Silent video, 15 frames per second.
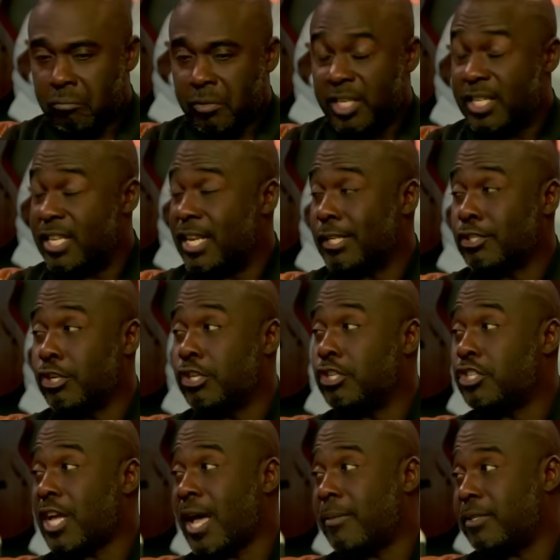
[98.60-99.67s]
He did as good a
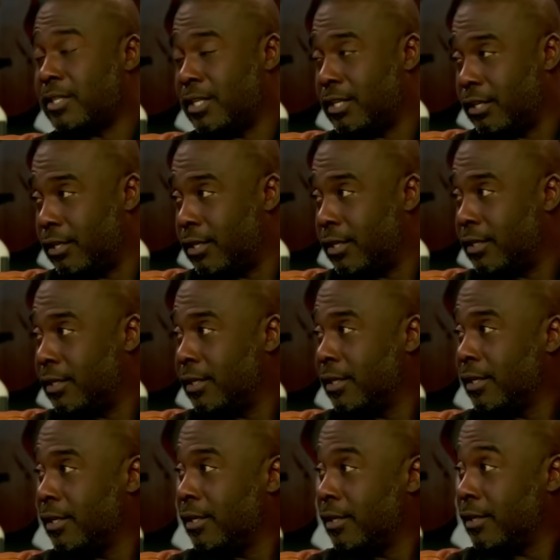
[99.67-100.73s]
job as he could.
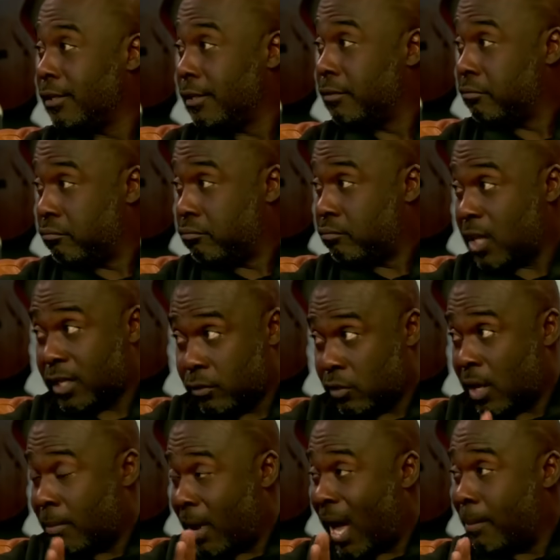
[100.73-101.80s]
That's what
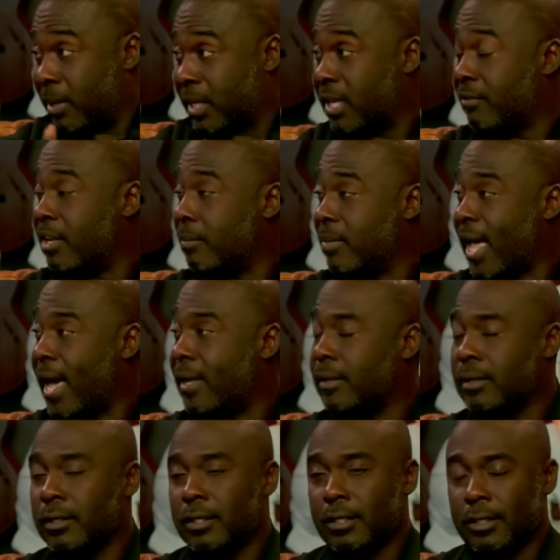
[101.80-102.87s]
I'm going to give him that.
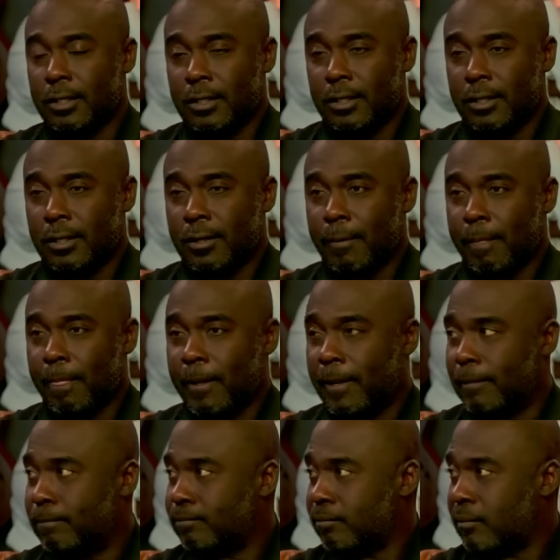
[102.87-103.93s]
Yeah, I would give him
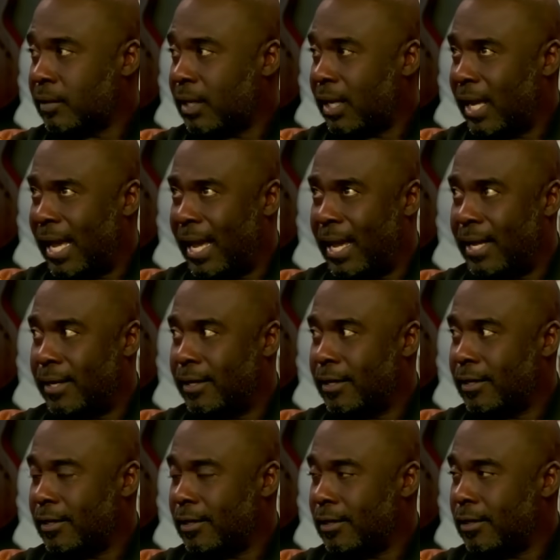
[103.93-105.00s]
that, but I'm saying a
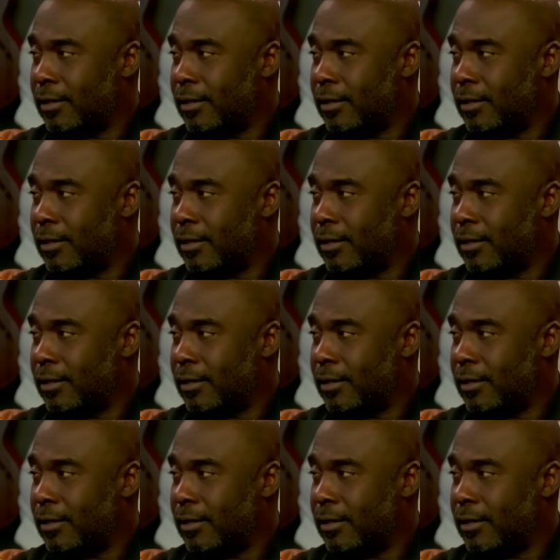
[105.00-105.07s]
former